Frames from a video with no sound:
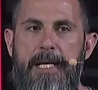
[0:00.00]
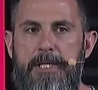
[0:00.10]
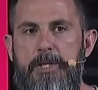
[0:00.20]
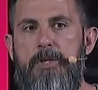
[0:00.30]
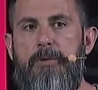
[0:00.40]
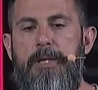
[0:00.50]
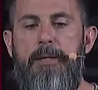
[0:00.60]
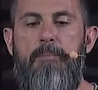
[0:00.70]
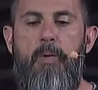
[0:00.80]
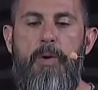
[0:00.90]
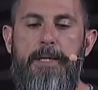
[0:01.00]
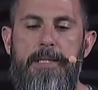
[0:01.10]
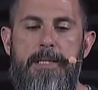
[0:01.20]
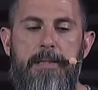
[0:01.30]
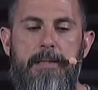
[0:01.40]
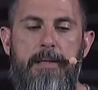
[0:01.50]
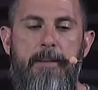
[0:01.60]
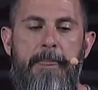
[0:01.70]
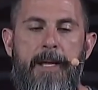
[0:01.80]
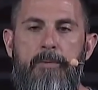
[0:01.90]
that's truly important,
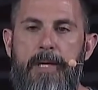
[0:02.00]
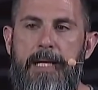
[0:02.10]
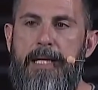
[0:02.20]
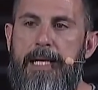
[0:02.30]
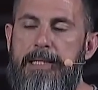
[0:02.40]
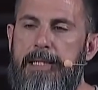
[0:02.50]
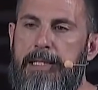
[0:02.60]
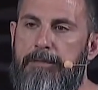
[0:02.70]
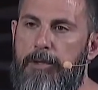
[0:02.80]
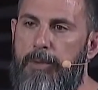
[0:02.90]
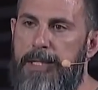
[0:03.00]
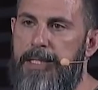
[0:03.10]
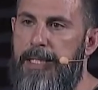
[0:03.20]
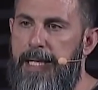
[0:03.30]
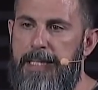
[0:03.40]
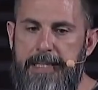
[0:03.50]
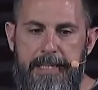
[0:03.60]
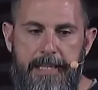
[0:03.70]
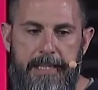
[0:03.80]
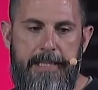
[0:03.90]
what I'd like to leave you with today
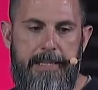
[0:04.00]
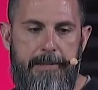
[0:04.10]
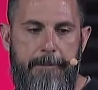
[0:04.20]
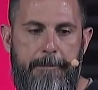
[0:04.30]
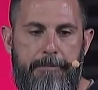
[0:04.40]
is this.